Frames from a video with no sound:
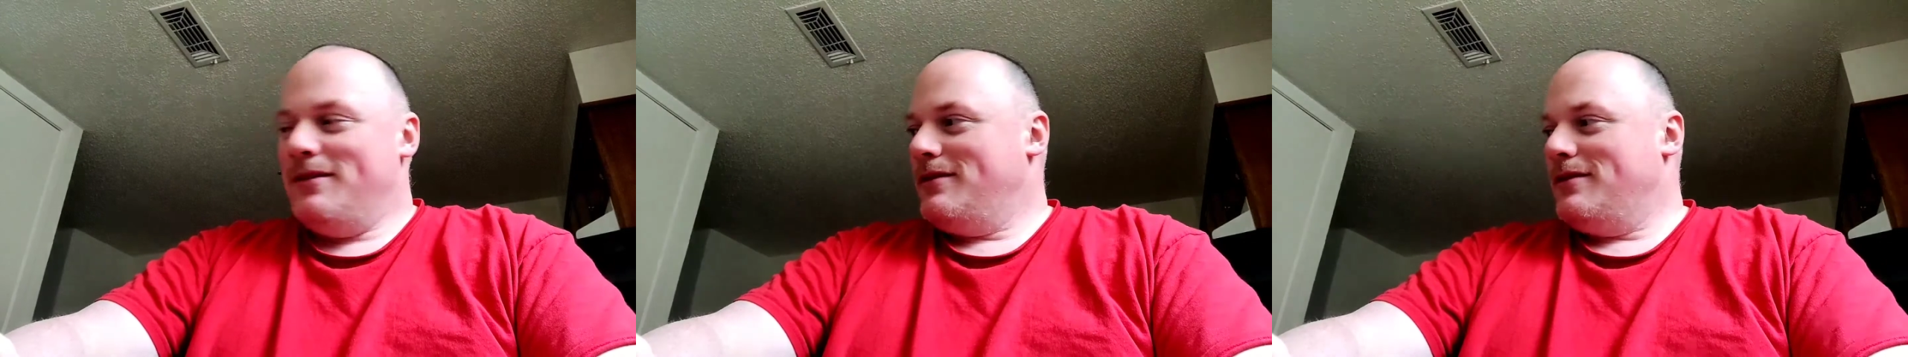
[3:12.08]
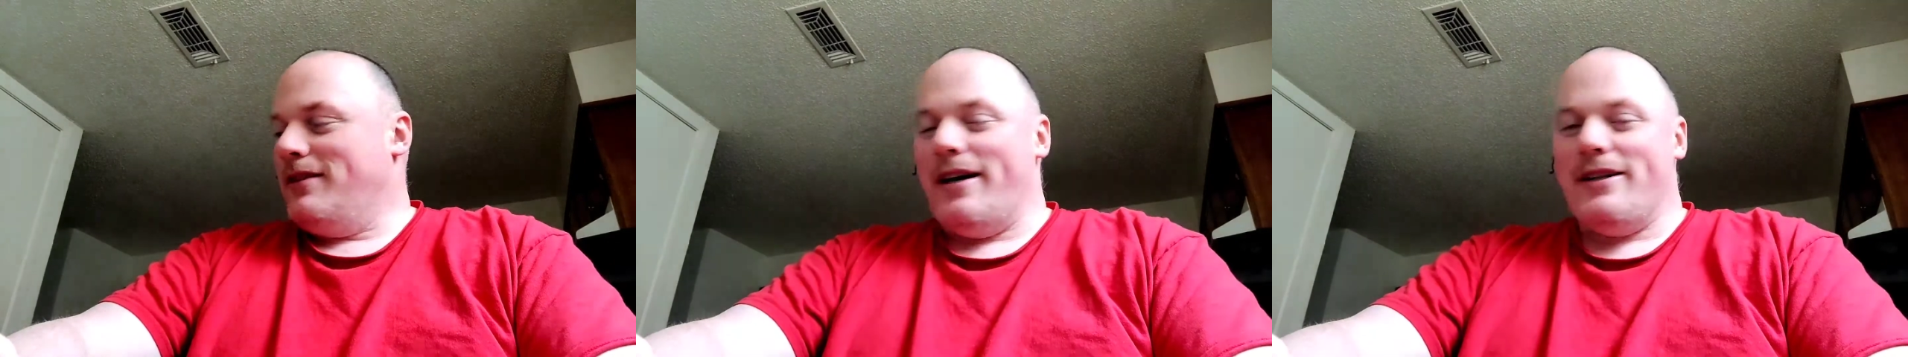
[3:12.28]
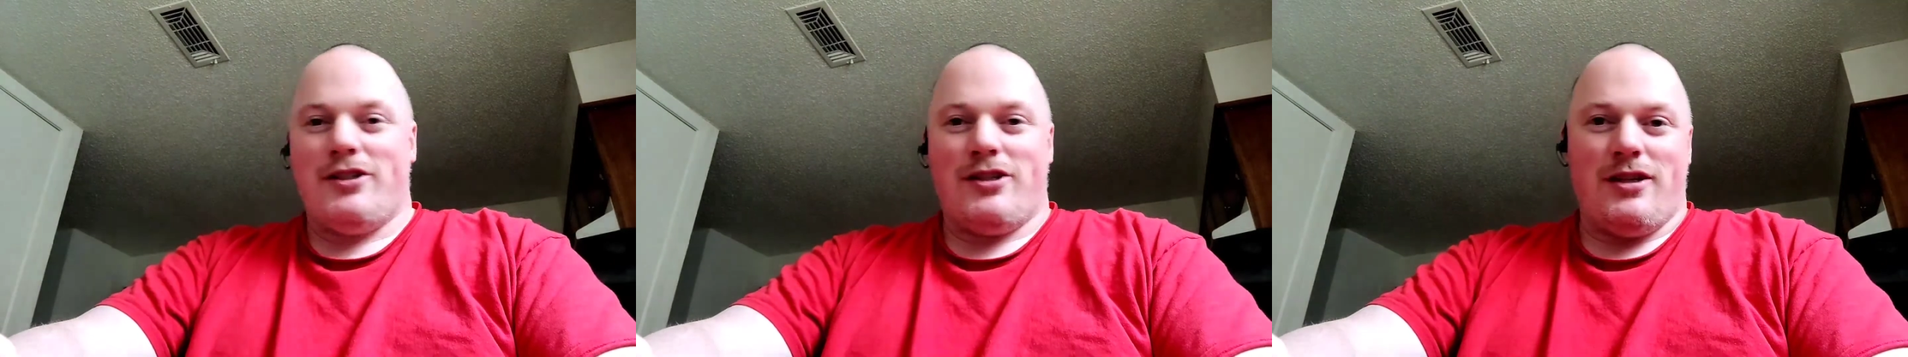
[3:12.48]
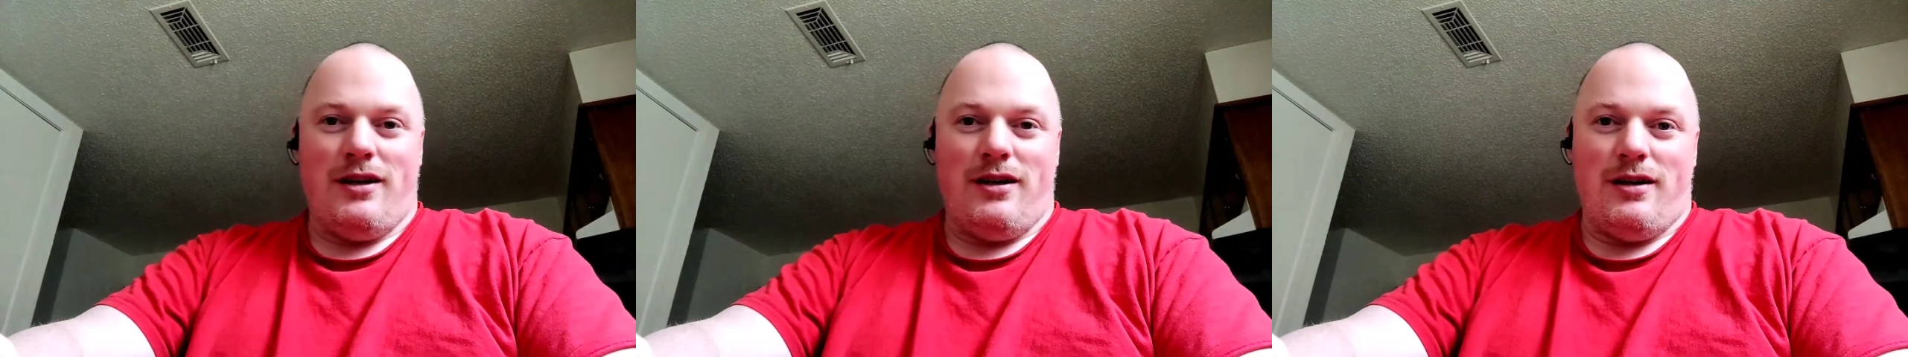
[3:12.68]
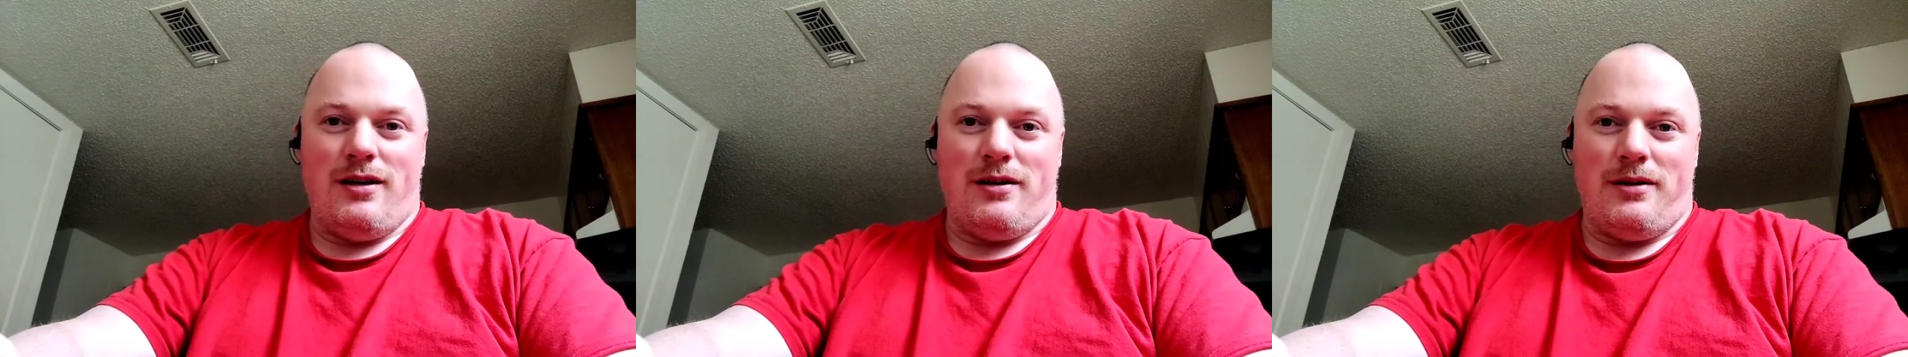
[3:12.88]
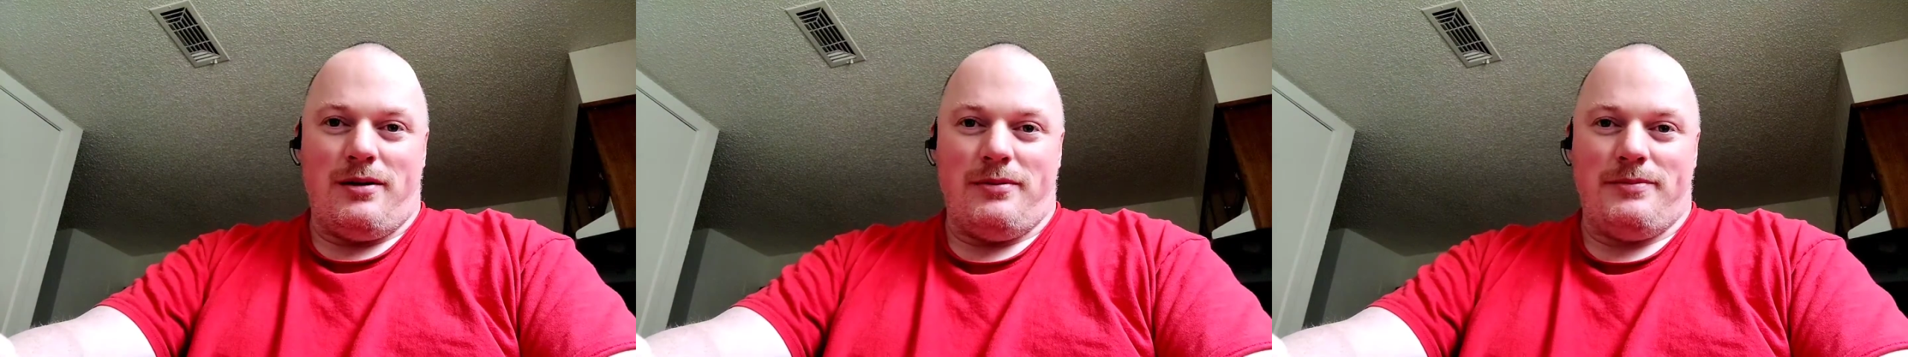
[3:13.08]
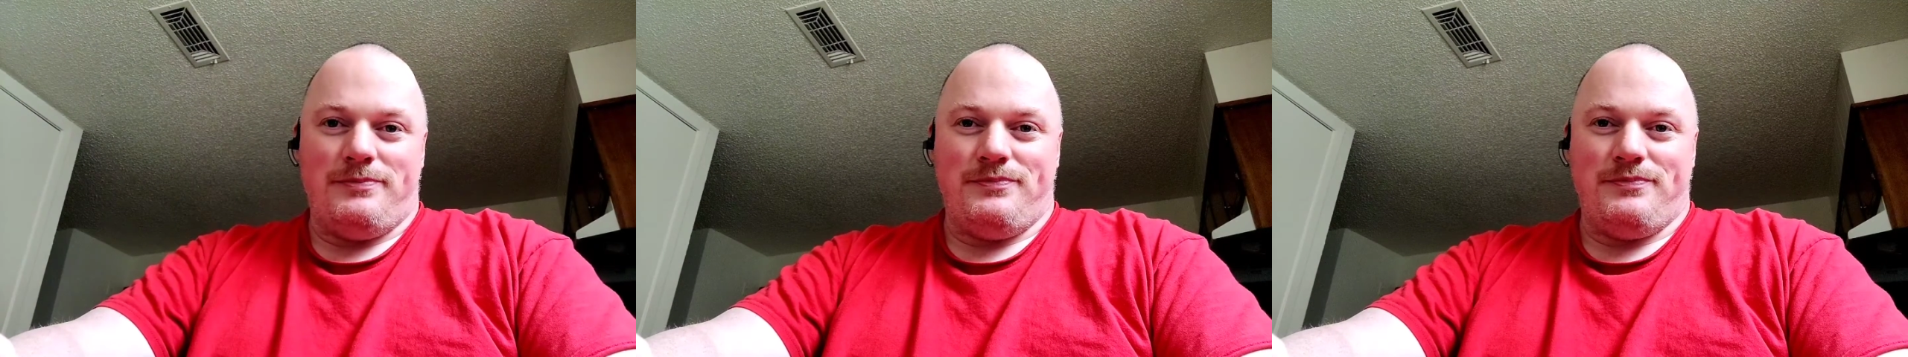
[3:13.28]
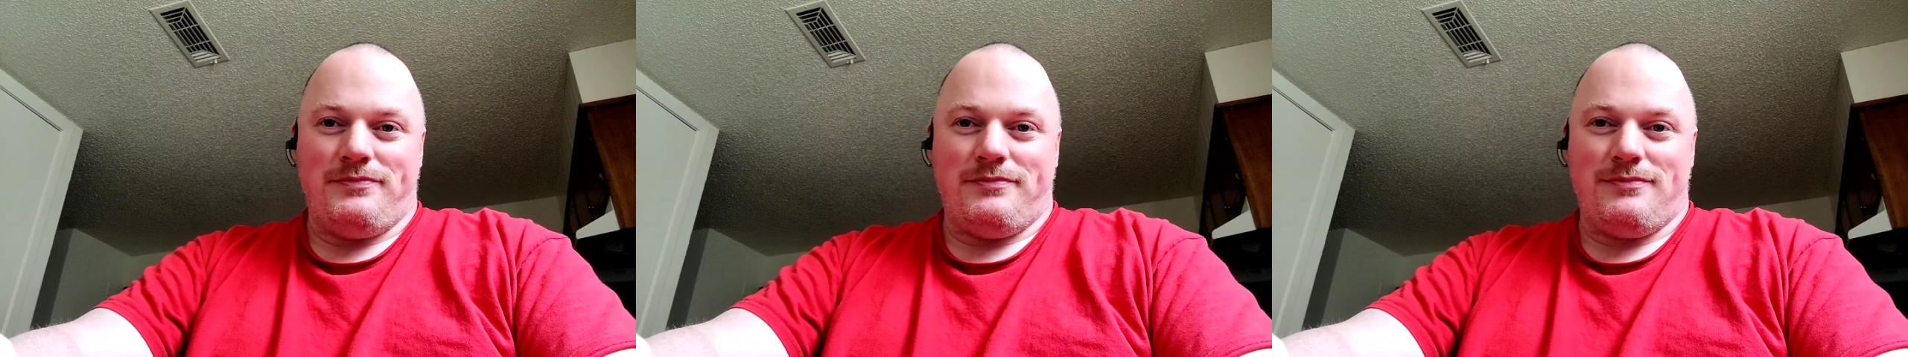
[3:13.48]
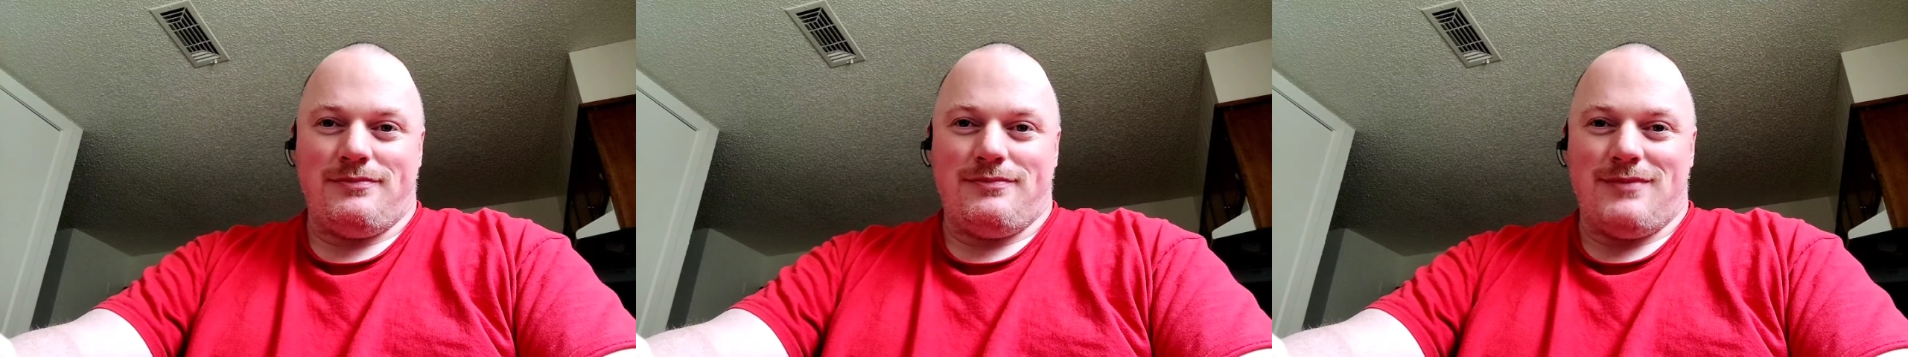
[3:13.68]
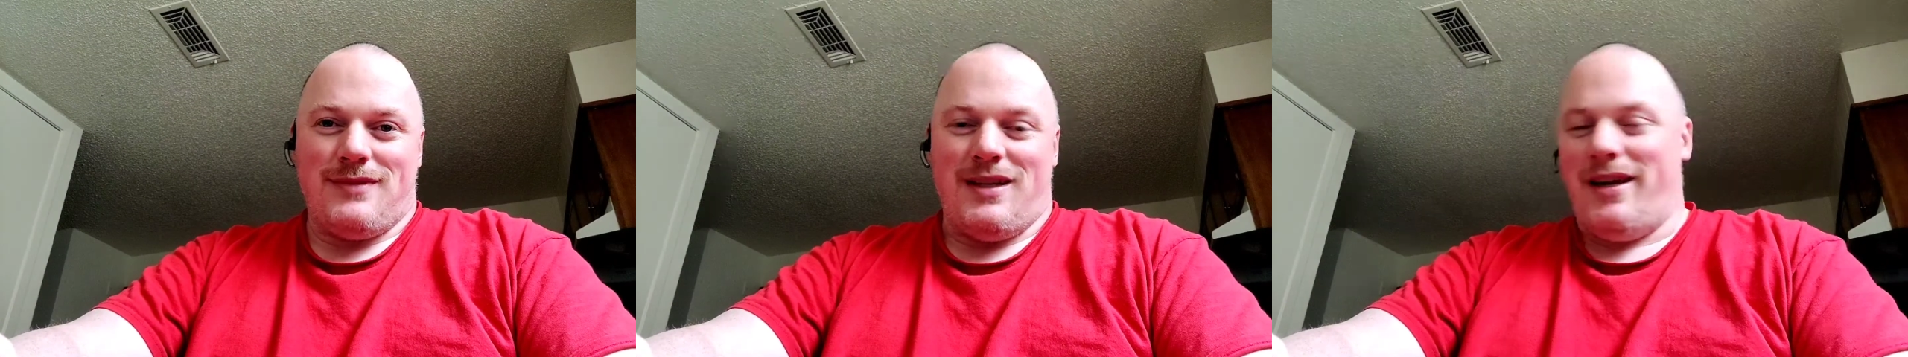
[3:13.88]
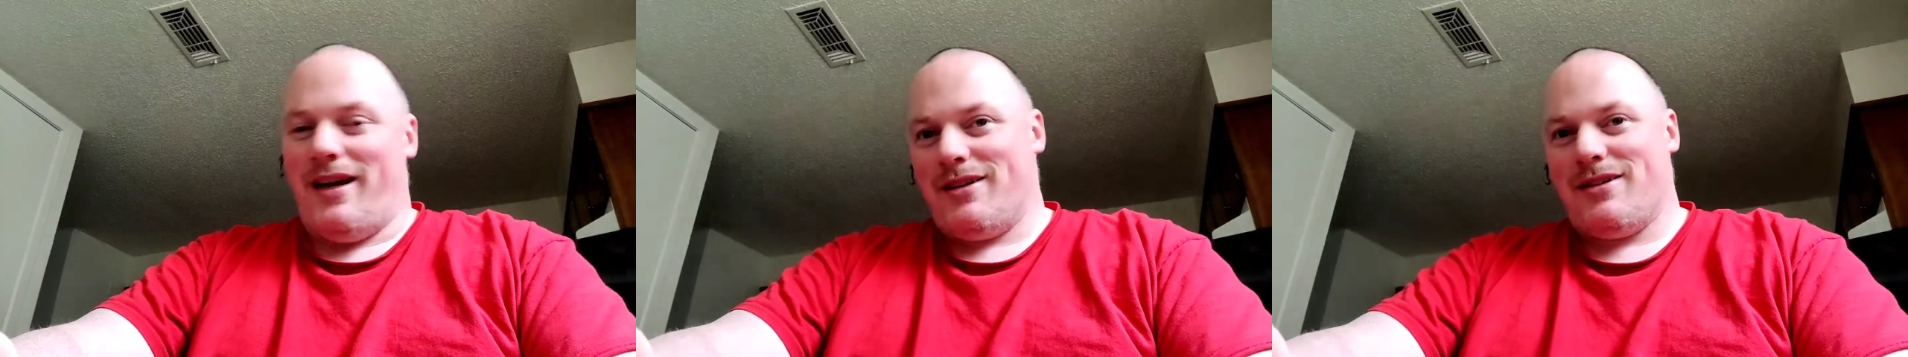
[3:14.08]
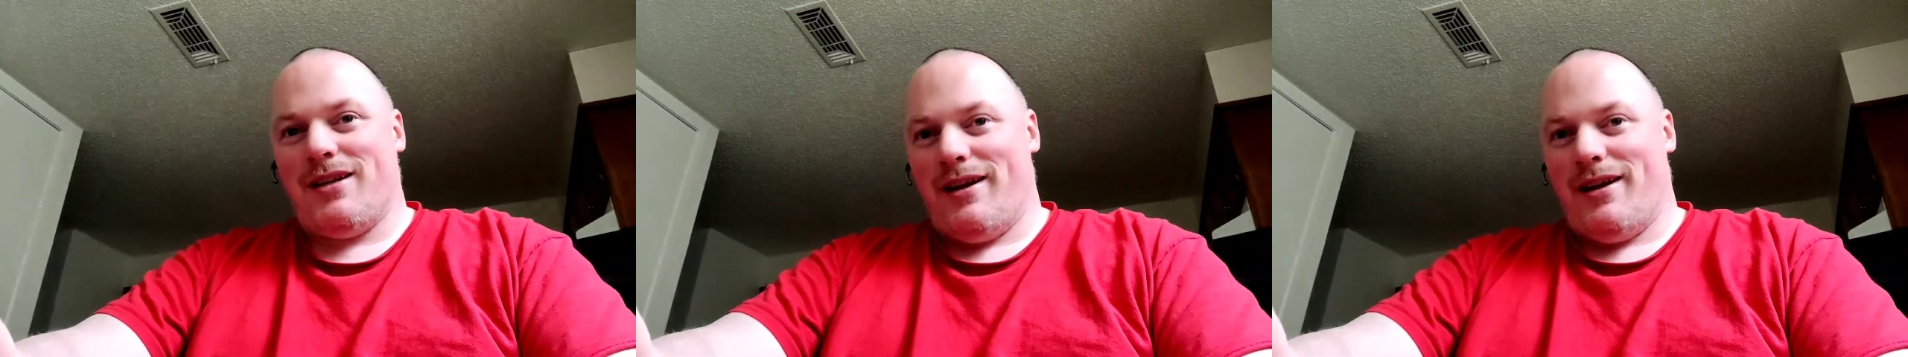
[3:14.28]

Let's, yes,